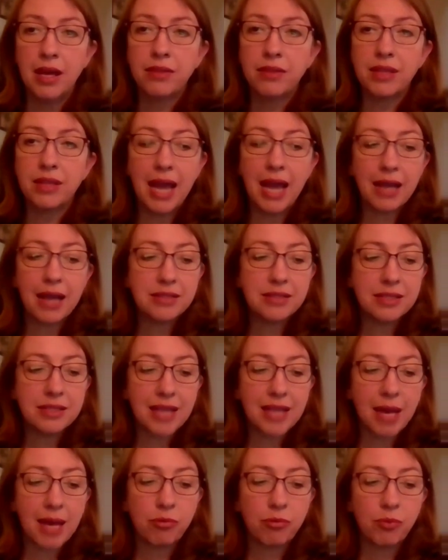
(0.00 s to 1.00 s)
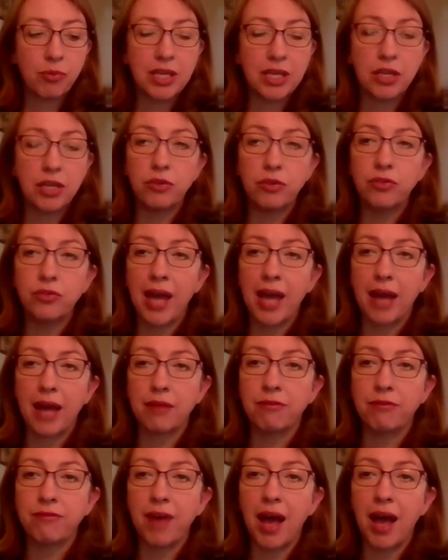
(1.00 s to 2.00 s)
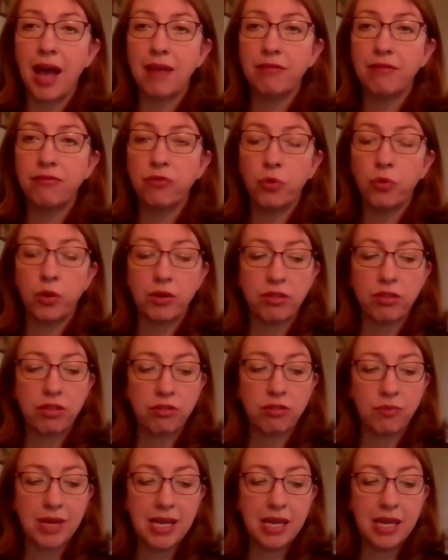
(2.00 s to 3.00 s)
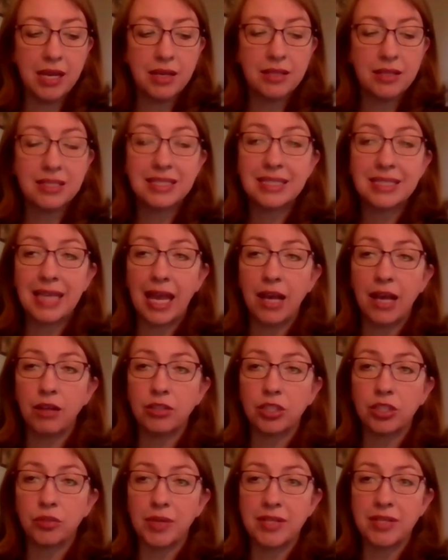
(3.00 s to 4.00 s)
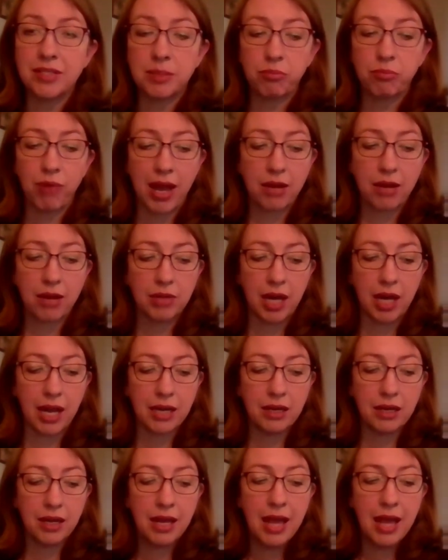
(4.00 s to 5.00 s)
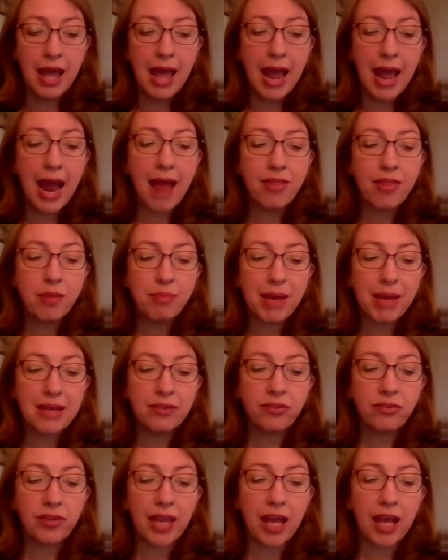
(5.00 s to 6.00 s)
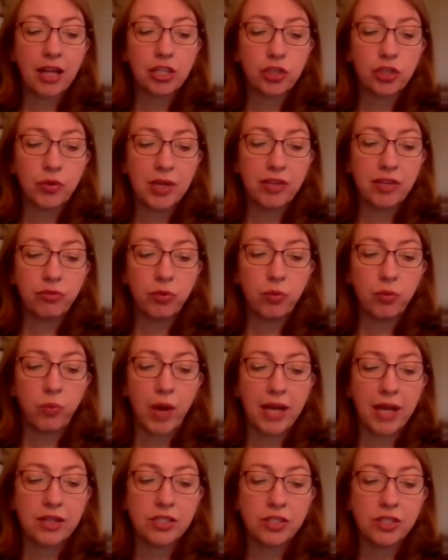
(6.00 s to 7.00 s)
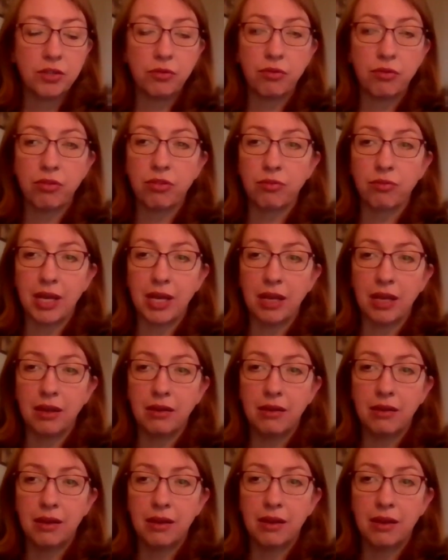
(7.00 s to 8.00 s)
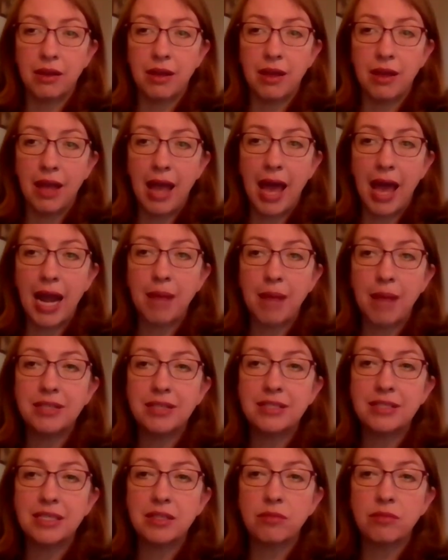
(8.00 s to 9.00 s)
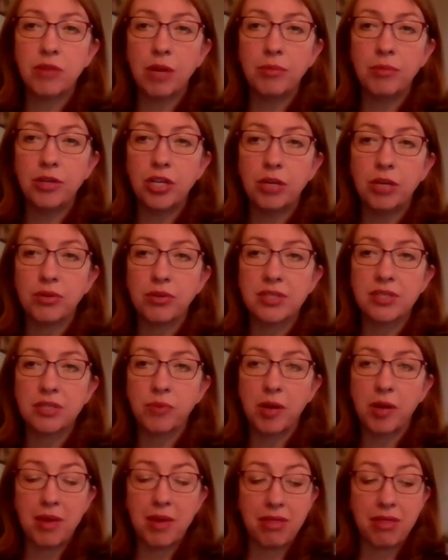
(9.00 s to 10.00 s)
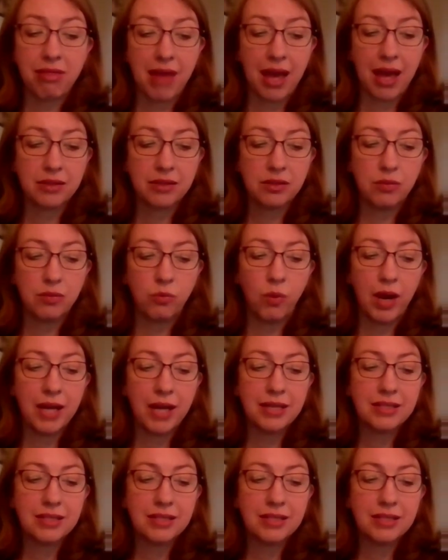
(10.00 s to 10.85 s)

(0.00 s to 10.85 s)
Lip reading: The next example we used had a 5, 4, 3 scale degree soprano line, and the bass scale degrees were 1, 2, 3. And I'm listing the Roman numerals that went with that, 1,